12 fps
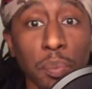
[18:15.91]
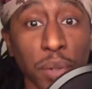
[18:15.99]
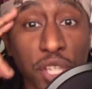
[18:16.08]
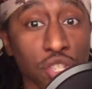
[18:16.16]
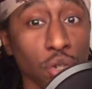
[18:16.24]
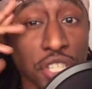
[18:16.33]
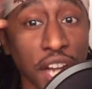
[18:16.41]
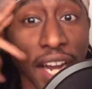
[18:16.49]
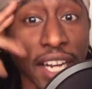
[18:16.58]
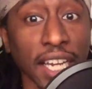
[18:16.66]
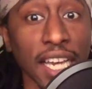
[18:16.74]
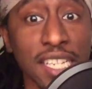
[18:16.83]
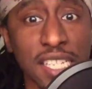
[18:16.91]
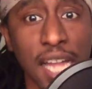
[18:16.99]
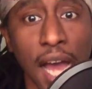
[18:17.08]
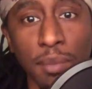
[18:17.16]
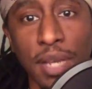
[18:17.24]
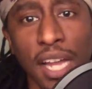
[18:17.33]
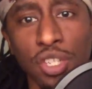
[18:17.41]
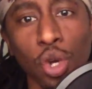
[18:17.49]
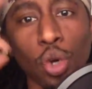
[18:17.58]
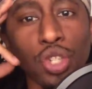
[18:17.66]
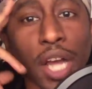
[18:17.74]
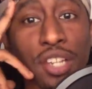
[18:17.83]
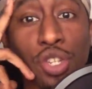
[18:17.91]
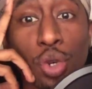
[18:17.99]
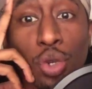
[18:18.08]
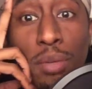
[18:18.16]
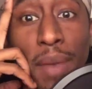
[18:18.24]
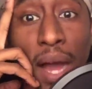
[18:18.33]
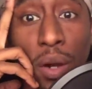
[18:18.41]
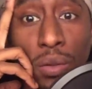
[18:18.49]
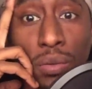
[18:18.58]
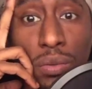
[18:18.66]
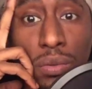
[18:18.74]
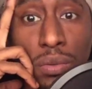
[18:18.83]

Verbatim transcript: But as soon as y'all hear Islam, y'all, to- y'all tune them out.